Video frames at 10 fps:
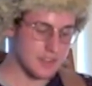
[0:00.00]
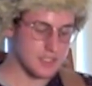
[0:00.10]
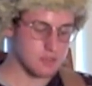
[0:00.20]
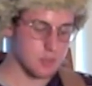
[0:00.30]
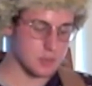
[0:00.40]
and
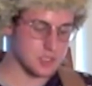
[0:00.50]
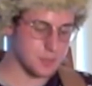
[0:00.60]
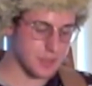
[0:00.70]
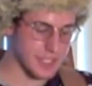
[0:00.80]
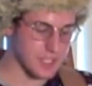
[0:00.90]
this group was
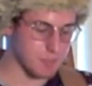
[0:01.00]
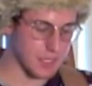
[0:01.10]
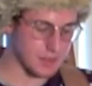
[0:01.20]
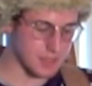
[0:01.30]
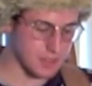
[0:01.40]
spearheaded
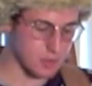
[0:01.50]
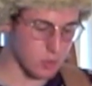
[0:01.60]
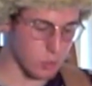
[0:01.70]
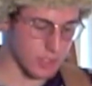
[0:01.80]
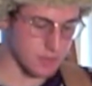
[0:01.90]
by
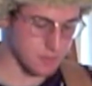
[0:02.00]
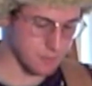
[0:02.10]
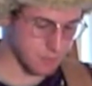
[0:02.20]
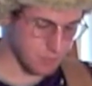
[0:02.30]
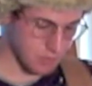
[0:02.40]
Theodore Well.
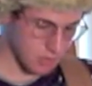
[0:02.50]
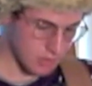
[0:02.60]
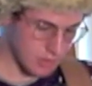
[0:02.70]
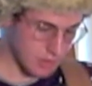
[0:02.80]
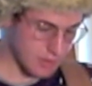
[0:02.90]

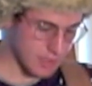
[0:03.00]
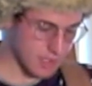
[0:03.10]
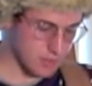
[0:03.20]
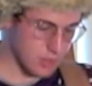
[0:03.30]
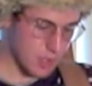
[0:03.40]

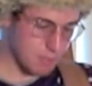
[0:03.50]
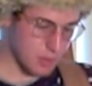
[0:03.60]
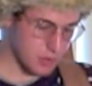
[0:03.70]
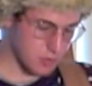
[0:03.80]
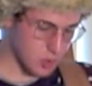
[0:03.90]
Now,
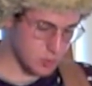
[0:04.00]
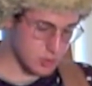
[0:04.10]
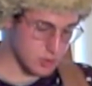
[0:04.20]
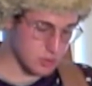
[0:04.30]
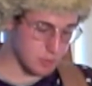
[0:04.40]
both
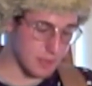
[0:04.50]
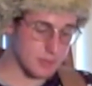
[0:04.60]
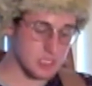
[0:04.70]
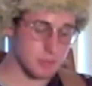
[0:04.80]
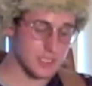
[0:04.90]
groups used
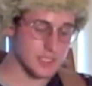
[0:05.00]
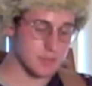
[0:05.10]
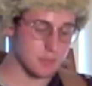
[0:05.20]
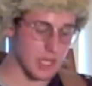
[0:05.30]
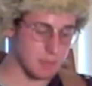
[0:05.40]
public speeches
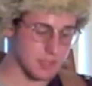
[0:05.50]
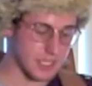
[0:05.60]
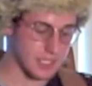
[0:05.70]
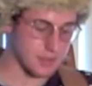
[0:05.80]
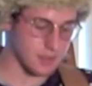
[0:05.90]
and
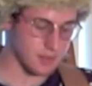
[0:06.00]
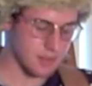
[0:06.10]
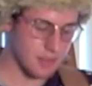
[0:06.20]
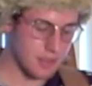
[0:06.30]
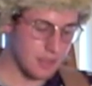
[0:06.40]
propaganda.
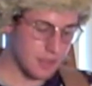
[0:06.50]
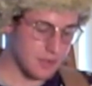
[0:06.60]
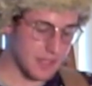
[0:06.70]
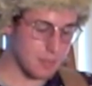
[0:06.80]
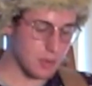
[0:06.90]

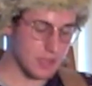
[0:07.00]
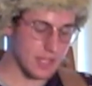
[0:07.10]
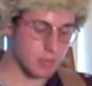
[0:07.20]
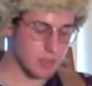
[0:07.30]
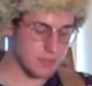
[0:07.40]
They both
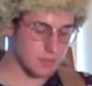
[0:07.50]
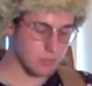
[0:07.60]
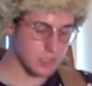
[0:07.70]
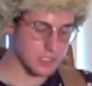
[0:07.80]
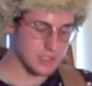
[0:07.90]
had
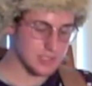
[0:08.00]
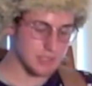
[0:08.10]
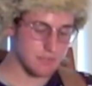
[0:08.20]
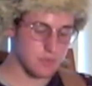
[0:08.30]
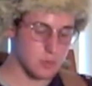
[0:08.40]
religious
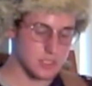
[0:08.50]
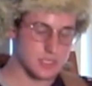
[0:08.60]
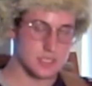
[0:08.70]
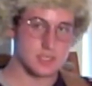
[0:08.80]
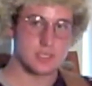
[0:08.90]

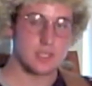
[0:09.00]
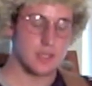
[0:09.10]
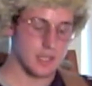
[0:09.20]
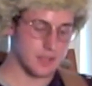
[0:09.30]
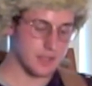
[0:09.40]
influences,
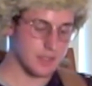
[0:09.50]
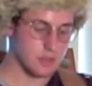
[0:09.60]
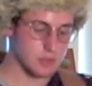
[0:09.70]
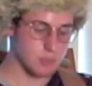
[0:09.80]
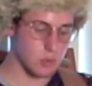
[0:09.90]
and they
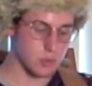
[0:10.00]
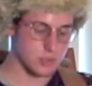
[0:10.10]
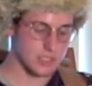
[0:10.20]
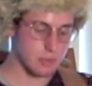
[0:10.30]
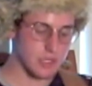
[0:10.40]
used
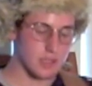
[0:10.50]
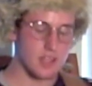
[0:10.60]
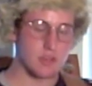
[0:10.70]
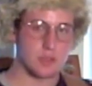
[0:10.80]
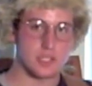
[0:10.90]
morals. They went
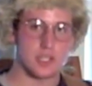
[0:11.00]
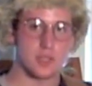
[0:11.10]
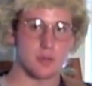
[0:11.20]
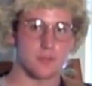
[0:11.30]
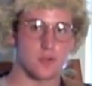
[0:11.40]
along with the
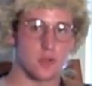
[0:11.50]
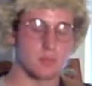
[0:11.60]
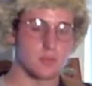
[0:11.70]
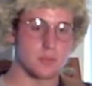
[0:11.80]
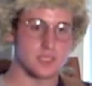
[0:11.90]
other
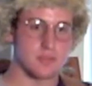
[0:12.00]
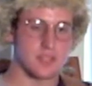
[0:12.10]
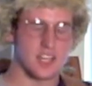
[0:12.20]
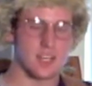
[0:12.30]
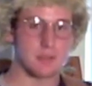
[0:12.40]
reform movements of
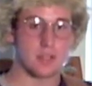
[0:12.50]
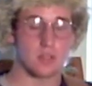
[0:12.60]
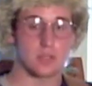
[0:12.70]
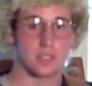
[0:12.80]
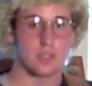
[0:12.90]
the time,
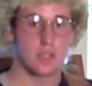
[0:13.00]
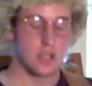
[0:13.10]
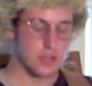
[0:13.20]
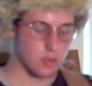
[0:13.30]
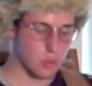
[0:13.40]
including
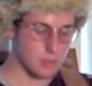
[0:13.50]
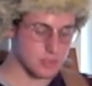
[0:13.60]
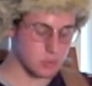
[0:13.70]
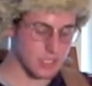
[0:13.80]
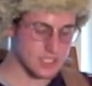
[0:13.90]
the
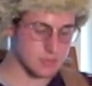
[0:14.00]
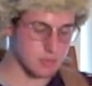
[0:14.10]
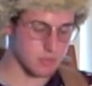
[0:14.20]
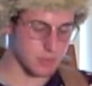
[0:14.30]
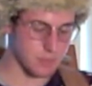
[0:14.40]
women's rights
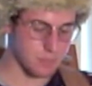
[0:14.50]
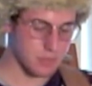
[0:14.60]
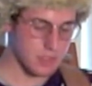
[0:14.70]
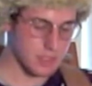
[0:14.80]
movement